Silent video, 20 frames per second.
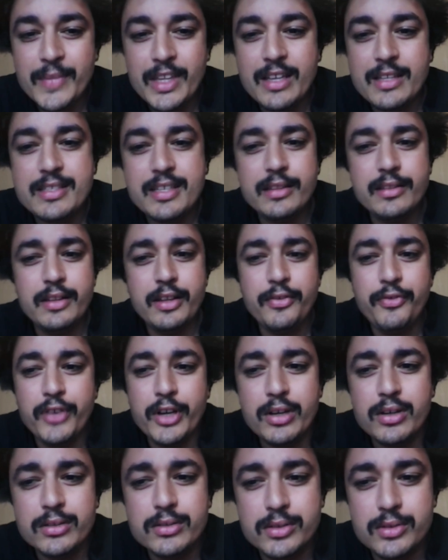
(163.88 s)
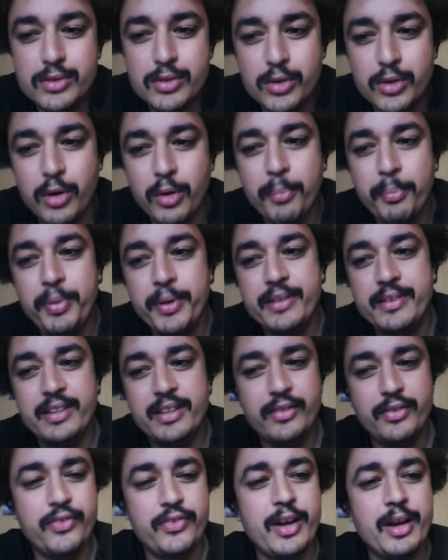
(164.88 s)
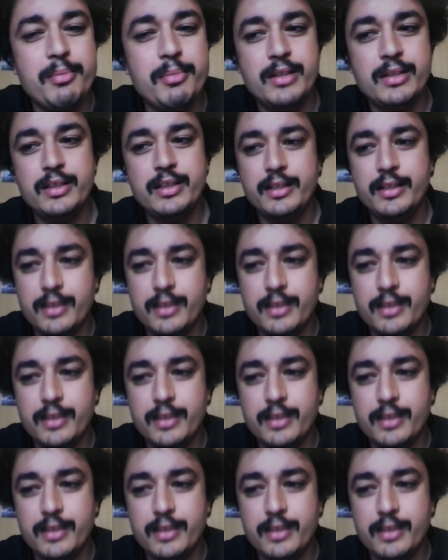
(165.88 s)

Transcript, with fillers: Is it difficult to compete in family?